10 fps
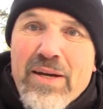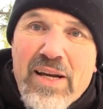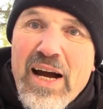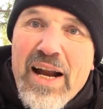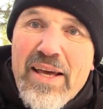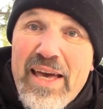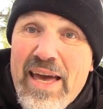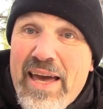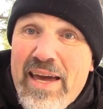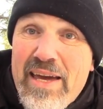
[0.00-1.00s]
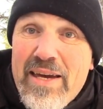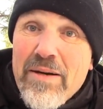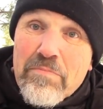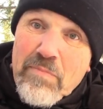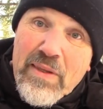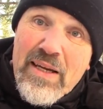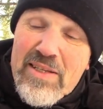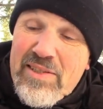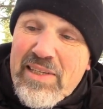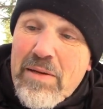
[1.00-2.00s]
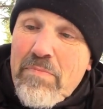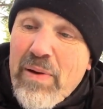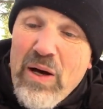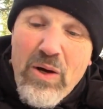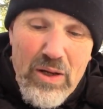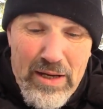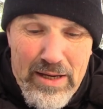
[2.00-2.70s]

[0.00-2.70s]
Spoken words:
cut a seat belt.